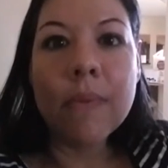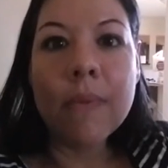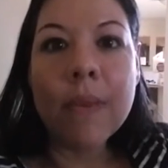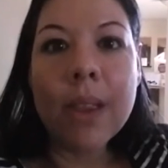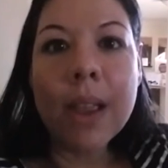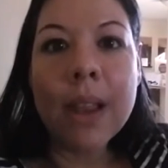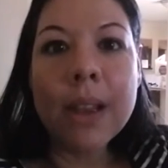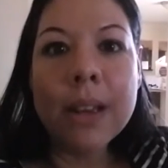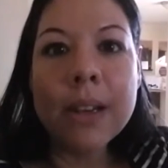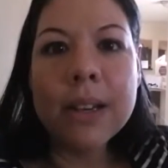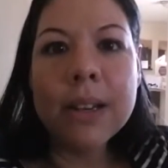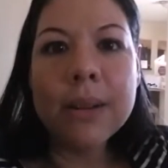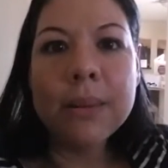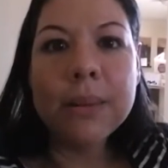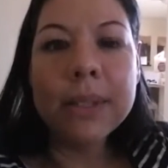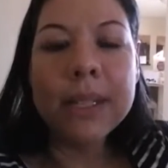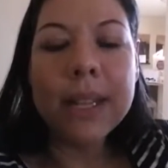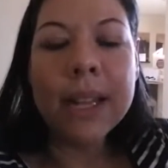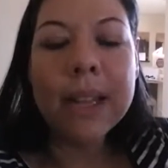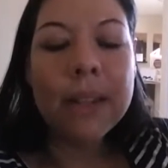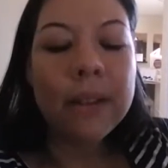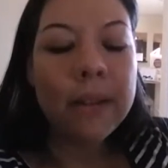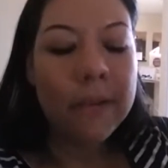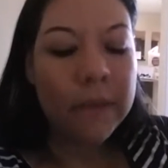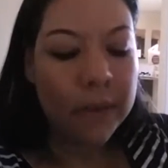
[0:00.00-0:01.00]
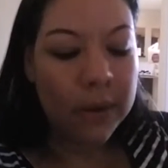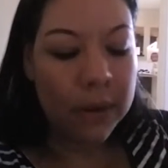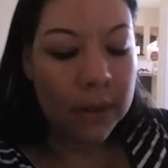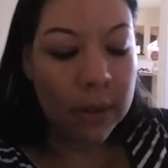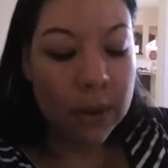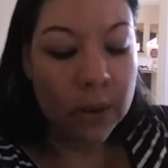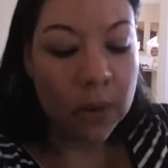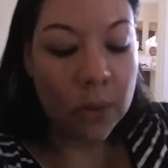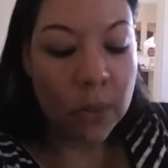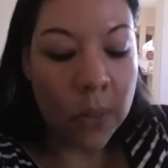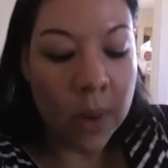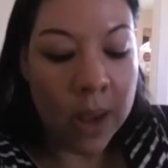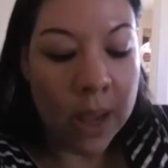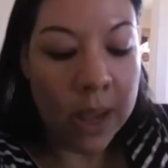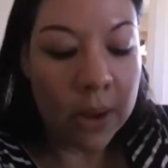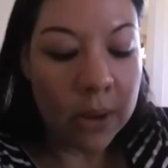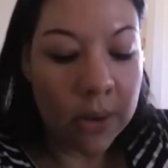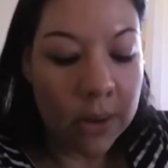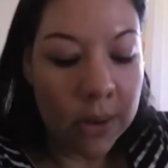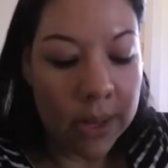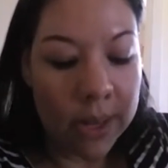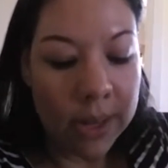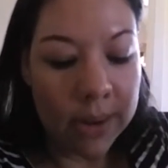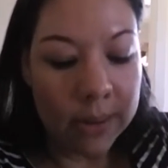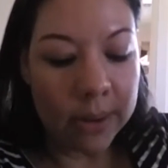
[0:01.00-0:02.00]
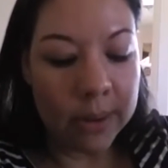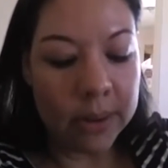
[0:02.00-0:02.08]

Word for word: I ended up staying there for a little while